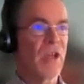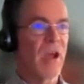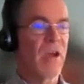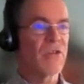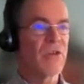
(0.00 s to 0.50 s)
and
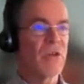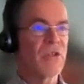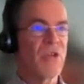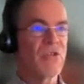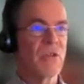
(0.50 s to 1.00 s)

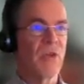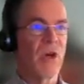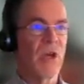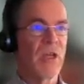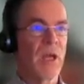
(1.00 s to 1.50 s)
characterization of an
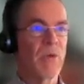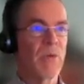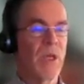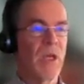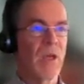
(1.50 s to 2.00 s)
I-kappa
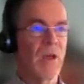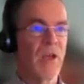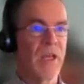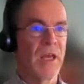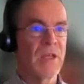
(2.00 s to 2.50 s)
B
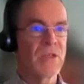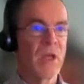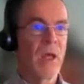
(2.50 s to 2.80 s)
kinase,